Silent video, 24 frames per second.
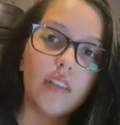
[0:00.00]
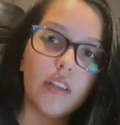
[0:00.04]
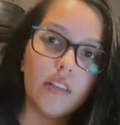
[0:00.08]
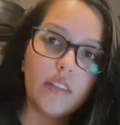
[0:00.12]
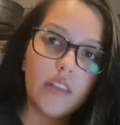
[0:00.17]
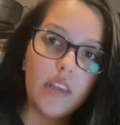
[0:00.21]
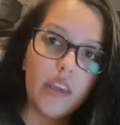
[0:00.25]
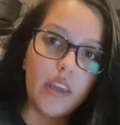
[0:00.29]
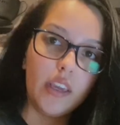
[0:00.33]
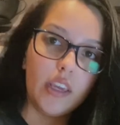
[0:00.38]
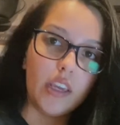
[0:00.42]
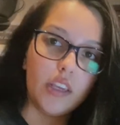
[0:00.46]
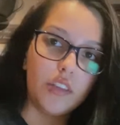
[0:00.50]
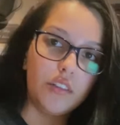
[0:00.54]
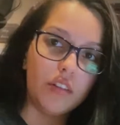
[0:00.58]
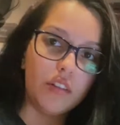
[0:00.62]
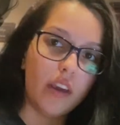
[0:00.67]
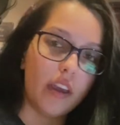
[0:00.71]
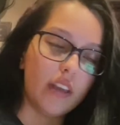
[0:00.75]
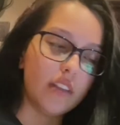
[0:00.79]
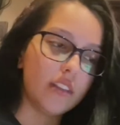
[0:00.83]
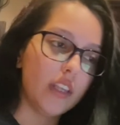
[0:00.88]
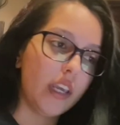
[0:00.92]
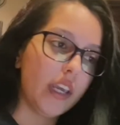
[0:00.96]
it in case you
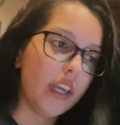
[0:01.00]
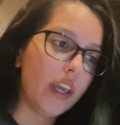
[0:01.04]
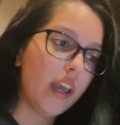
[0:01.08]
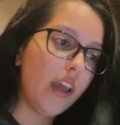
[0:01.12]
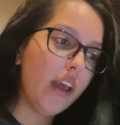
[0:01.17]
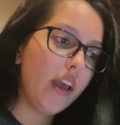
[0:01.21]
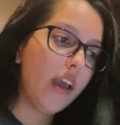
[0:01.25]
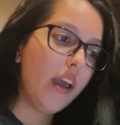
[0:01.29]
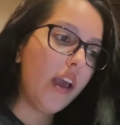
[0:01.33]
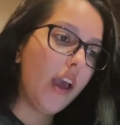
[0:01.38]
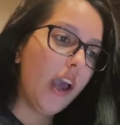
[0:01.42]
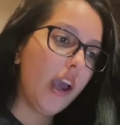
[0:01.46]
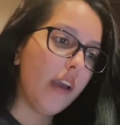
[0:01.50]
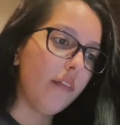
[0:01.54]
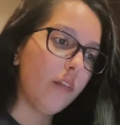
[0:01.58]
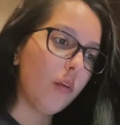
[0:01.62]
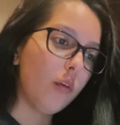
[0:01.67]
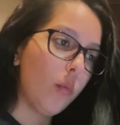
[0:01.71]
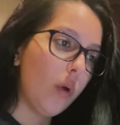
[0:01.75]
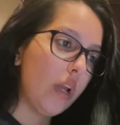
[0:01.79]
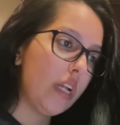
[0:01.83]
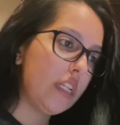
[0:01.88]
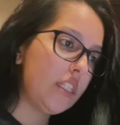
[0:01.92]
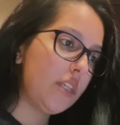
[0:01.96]
guys like ever
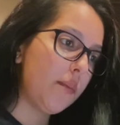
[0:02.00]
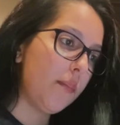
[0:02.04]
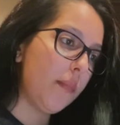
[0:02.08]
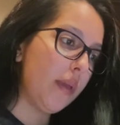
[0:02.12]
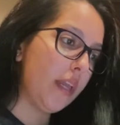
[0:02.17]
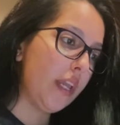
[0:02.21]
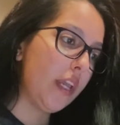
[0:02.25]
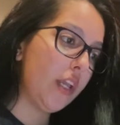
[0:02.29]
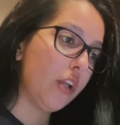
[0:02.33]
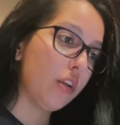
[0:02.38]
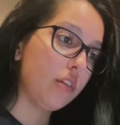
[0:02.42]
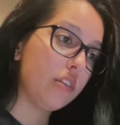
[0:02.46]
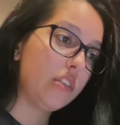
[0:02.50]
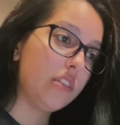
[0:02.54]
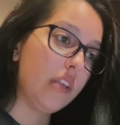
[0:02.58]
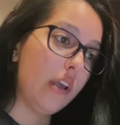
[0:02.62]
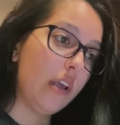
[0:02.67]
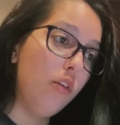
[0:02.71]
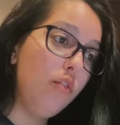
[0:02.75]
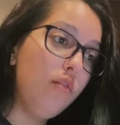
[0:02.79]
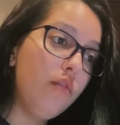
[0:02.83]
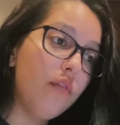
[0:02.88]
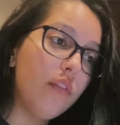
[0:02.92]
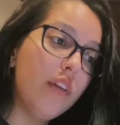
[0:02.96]
wanted to make it
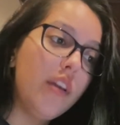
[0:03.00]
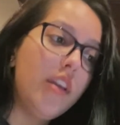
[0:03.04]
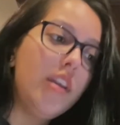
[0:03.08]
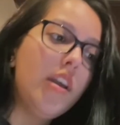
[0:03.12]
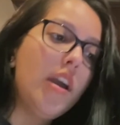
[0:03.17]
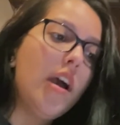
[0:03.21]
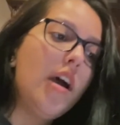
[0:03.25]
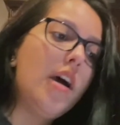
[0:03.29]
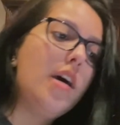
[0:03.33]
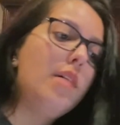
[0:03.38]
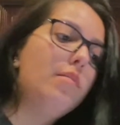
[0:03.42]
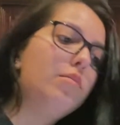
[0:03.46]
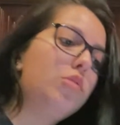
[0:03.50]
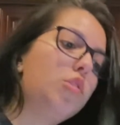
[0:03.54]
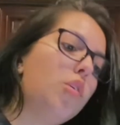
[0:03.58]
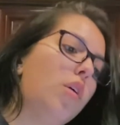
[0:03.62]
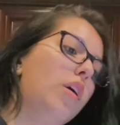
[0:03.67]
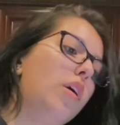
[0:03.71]
yourself. So on